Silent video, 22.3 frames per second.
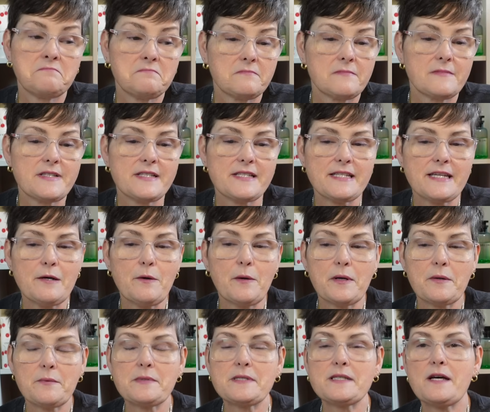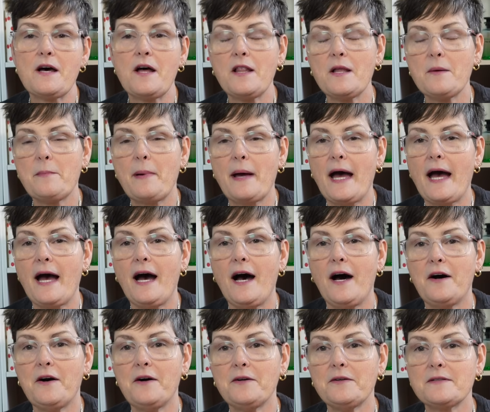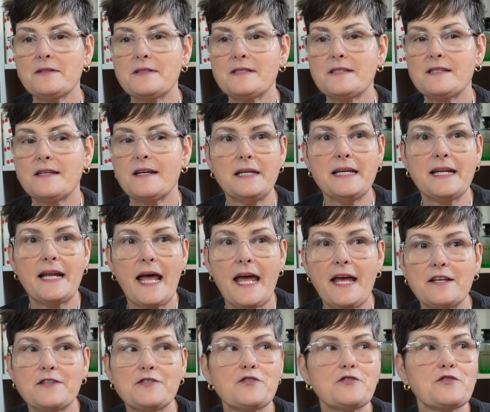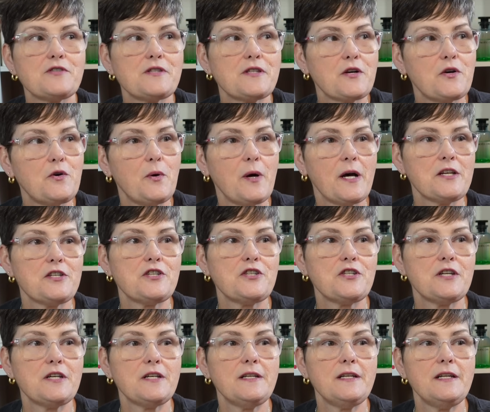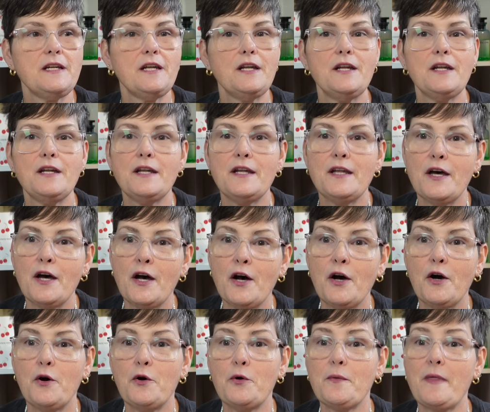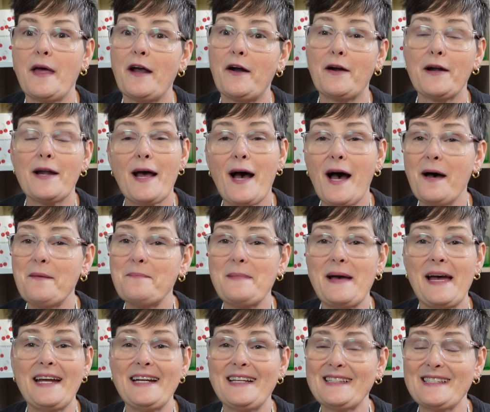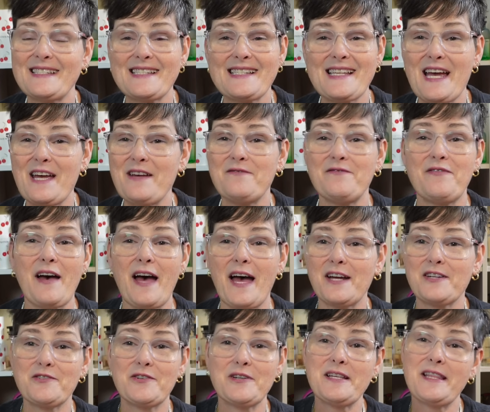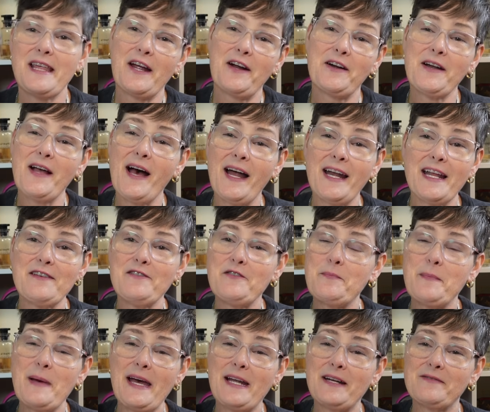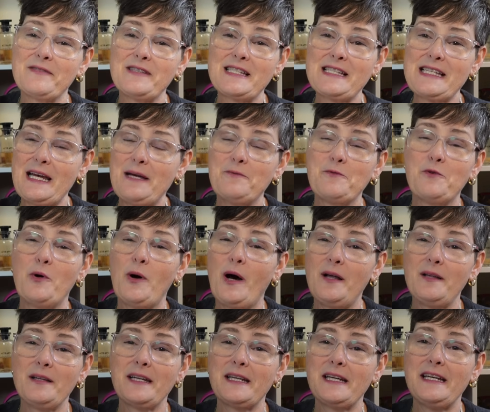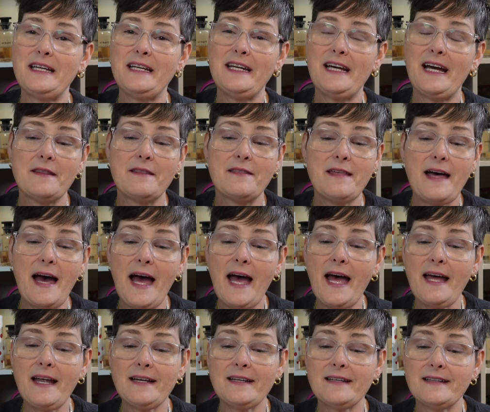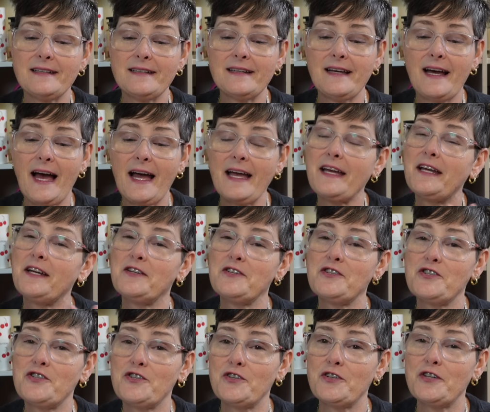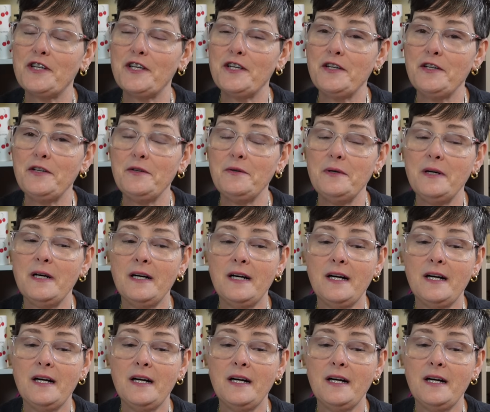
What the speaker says: see what it was all about. It answers the question, no, they are not made in the same factory. They are not even made of the same quality. That I can assure you.